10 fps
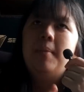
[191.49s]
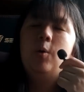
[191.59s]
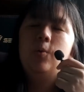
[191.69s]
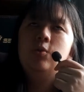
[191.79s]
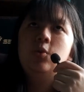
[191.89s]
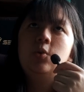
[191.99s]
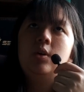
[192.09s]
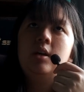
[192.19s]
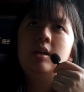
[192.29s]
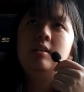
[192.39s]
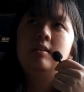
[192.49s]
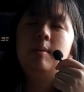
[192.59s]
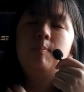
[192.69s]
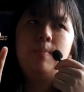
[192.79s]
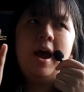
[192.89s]
but also in
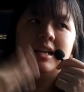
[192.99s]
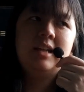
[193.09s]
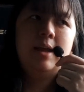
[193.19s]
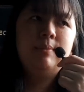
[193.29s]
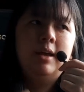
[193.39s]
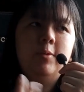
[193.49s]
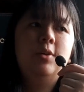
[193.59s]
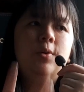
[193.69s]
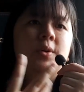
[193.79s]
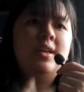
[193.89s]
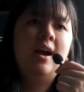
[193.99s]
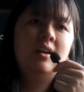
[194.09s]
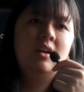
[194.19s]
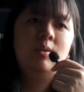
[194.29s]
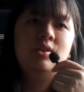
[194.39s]
the past timeline when they were all
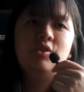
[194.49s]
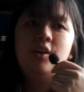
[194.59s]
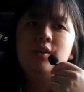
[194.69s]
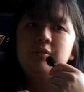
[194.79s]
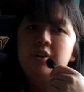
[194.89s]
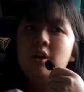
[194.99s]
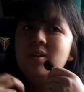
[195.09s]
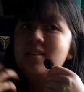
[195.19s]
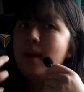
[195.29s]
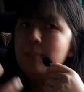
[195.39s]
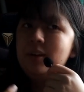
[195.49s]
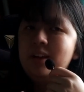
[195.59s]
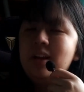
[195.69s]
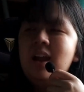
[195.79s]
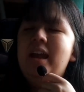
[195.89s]
younger, we're still trying to figure out what's happening,